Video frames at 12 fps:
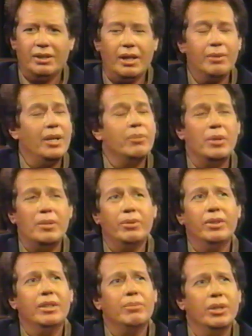and yet
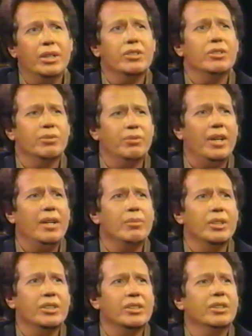people think because you're
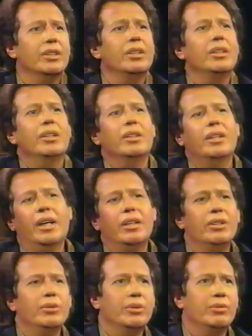famous
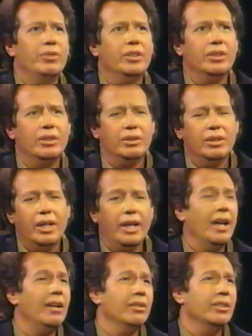that you would feel,
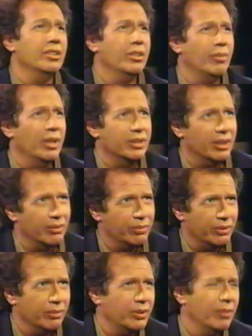and I don't consider
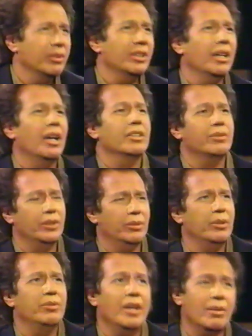myself, if someone said, how's it feel
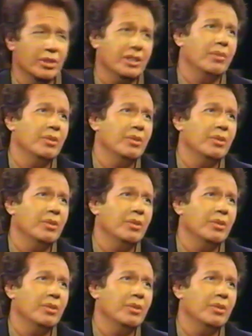to be famous?